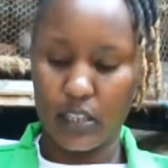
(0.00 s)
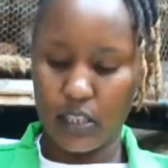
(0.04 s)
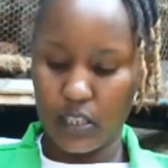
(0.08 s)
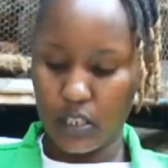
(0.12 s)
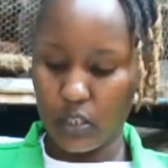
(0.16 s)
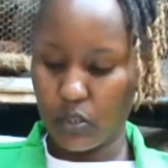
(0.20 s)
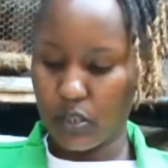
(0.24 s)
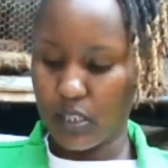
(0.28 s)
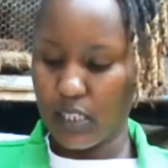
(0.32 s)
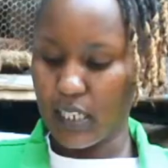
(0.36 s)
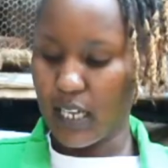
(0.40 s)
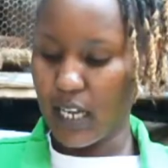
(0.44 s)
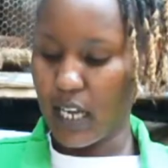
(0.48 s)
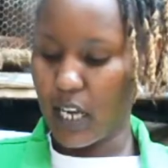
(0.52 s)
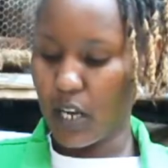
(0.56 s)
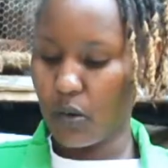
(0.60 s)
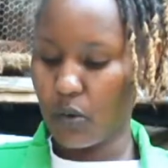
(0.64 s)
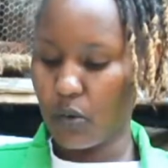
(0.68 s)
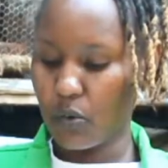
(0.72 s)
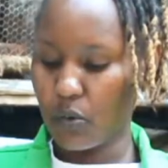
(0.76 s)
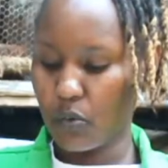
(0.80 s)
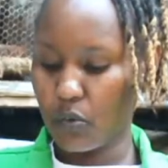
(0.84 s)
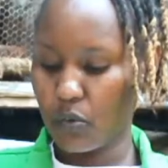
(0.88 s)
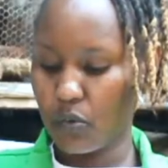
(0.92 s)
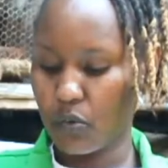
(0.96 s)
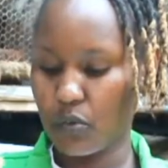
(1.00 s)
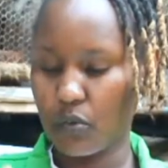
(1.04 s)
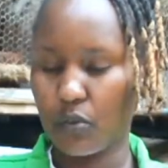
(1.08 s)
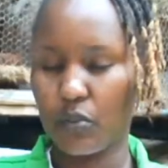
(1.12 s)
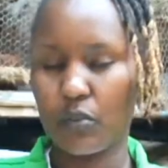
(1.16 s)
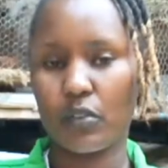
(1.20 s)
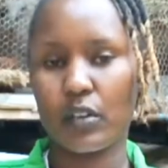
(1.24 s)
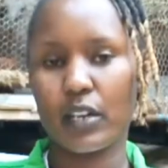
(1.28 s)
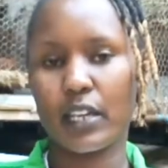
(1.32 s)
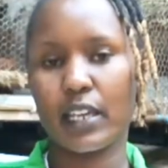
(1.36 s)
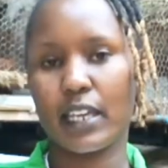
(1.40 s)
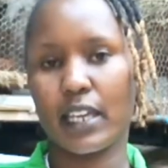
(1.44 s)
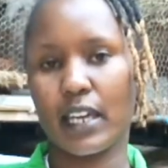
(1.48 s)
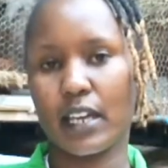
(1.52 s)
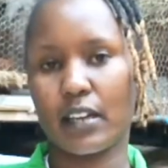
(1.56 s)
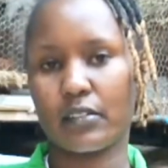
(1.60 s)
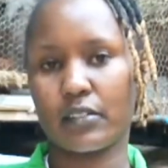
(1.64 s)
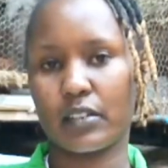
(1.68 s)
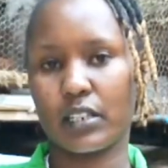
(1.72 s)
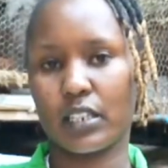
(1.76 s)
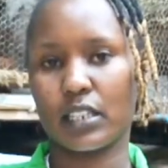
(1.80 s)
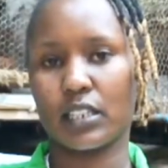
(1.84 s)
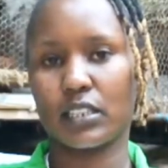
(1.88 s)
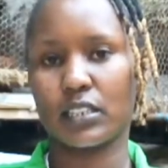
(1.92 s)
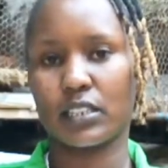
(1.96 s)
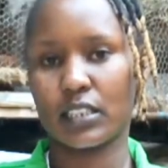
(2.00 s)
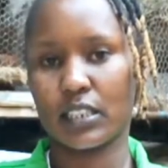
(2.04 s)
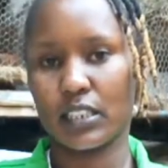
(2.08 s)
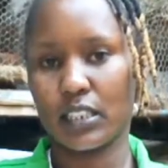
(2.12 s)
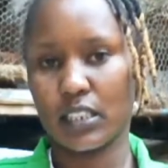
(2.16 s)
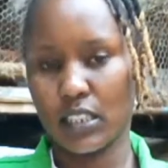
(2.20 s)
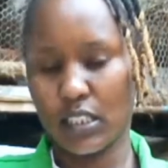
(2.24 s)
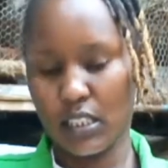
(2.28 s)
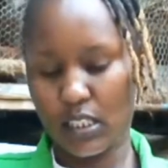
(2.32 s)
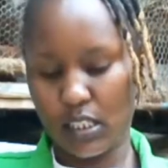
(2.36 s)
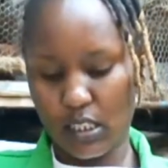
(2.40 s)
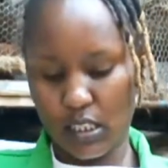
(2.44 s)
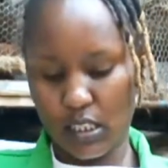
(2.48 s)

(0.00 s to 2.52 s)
You see how hairy it is.